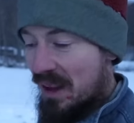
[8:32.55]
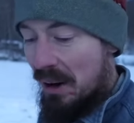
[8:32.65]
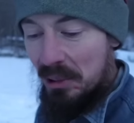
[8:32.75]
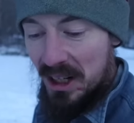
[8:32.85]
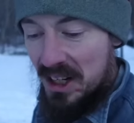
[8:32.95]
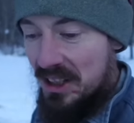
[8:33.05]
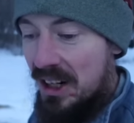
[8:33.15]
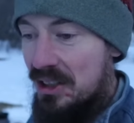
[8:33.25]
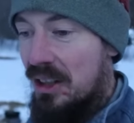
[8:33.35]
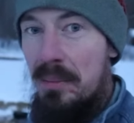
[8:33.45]
I wanted to
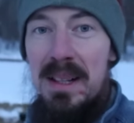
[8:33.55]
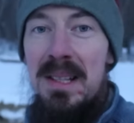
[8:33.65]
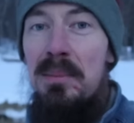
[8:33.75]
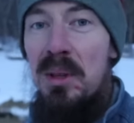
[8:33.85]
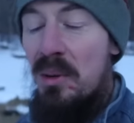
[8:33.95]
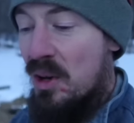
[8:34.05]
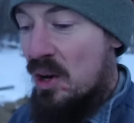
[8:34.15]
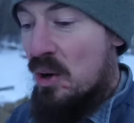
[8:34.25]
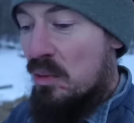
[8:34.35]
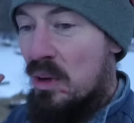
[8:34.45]
talk to y'all about something
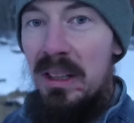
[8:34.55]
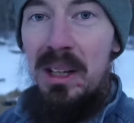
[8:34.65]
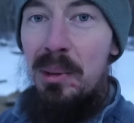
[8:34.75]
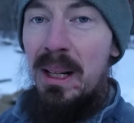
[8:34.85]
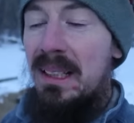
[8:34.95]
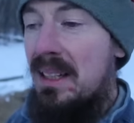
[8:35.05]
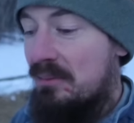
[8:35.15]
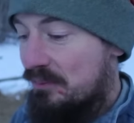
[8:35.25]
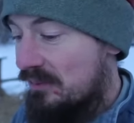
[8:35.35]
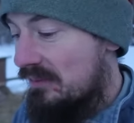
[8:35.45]
really quickly
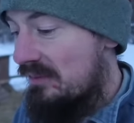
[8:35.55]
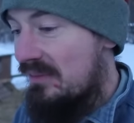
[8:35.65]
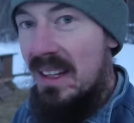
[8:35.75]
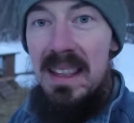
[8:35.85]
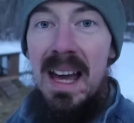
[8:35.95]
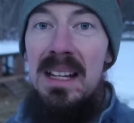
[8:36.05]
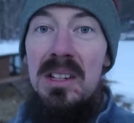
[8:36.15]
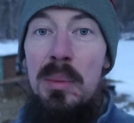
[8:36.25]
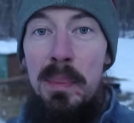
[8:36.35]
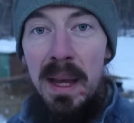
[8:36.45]
and that is
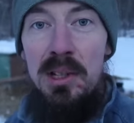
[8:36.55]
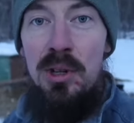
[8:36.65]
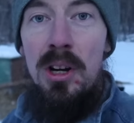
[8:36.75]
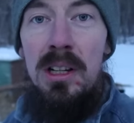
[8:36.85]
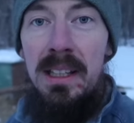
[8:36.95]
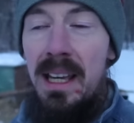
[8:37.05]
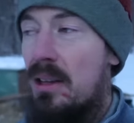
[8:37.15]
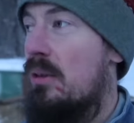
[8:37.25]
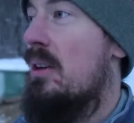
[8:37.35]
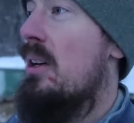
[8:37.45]
our Patreon account.